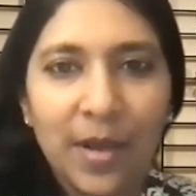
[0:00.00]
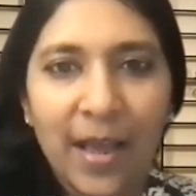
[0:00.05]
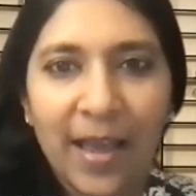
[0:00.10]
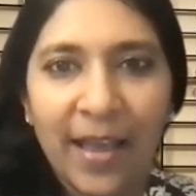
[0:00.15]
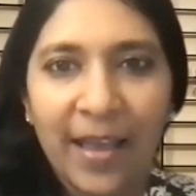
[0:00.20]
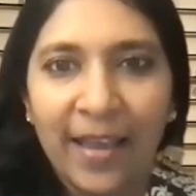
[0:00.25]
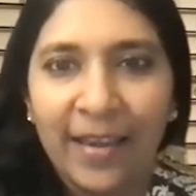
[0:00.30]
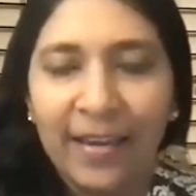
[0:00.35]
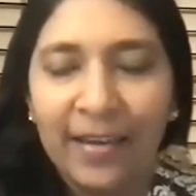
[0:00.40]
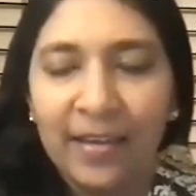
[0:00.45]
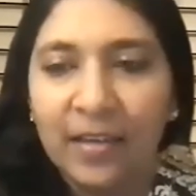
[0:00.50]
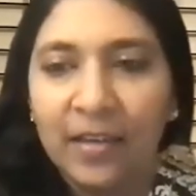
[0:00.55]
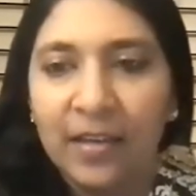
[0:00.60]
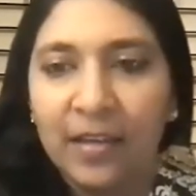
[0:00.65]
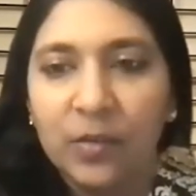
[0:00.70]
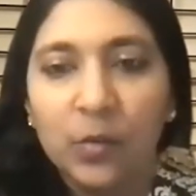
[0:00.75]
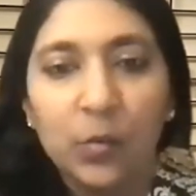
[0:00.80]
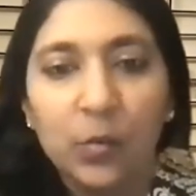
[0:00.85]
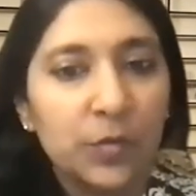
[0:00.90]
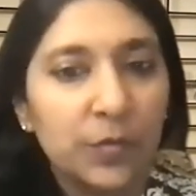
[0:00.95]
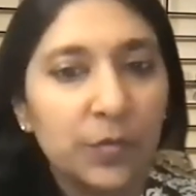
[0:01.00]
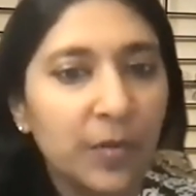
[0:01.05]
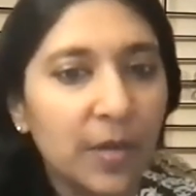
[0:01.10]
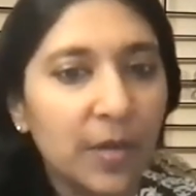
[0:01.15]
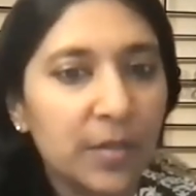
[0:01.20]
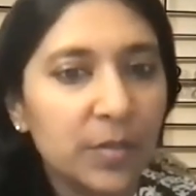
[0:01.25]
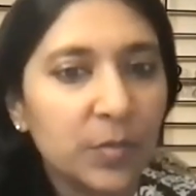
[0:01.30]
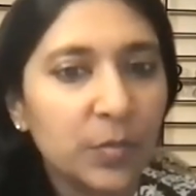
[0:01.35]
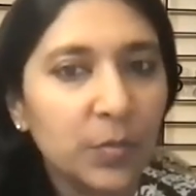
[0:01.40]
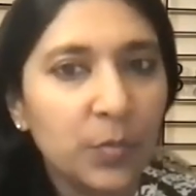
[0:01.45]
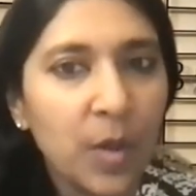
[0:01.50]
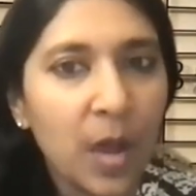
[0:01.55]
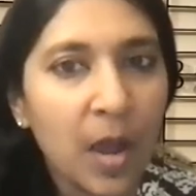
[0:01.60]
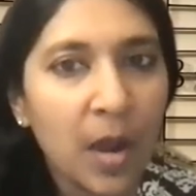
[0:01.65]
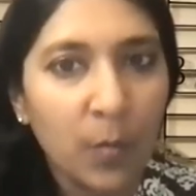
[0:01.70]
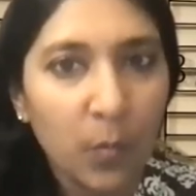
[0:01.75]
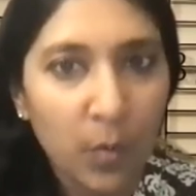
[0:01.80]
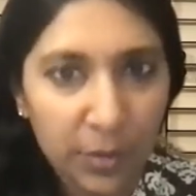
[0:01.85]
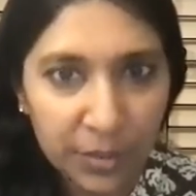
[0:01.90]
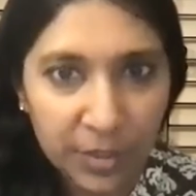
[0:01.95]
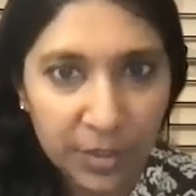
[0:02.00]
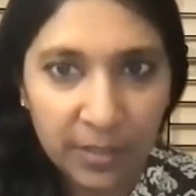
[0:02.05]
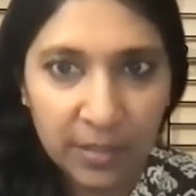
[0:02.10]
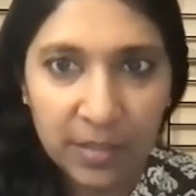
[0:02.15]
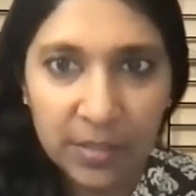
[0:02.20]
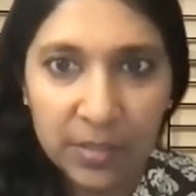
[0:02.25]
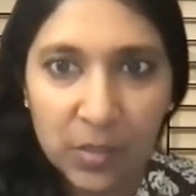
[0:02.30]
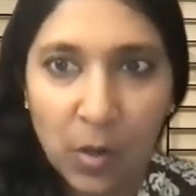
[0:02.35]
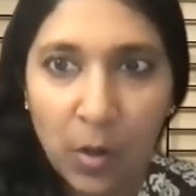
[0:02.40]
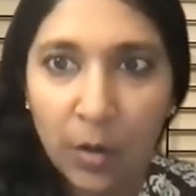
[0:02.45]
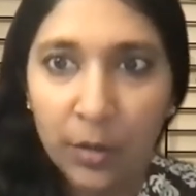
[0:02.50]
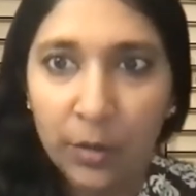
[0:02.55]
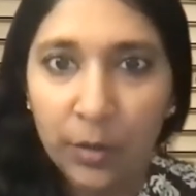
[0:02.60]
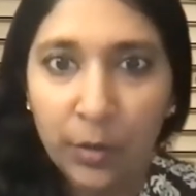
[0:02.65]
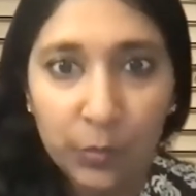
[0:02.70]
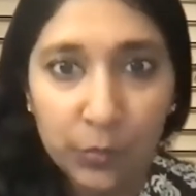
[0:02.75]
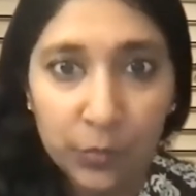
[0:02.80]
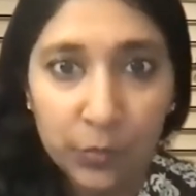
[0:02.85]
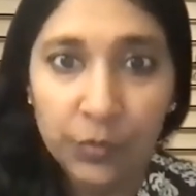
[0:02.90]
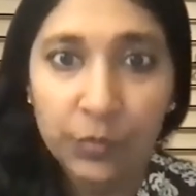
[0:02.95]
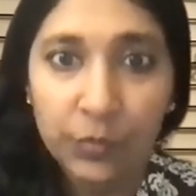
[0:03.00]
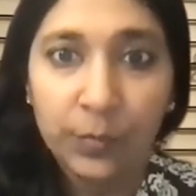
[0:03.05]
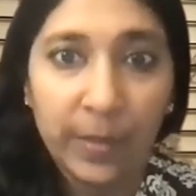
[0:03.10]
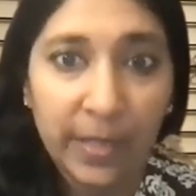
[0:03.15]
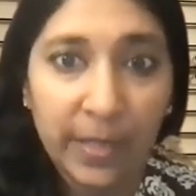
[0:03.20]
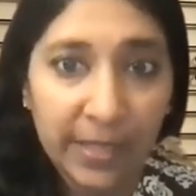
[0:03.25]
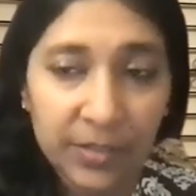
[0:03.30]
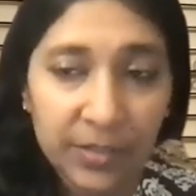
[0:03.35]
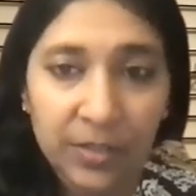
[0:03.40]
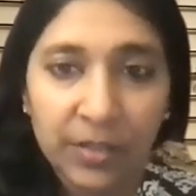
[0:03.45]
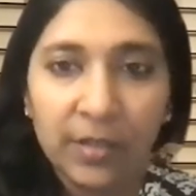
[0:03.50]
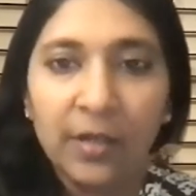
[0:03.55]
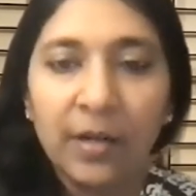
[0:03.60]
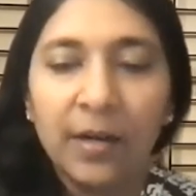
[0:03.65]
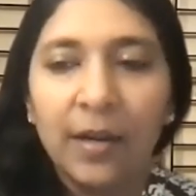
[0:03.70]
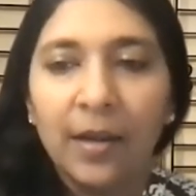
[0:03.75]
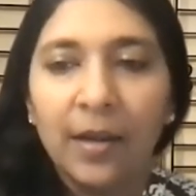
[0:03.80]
And those of us who are watching this on YouTube later,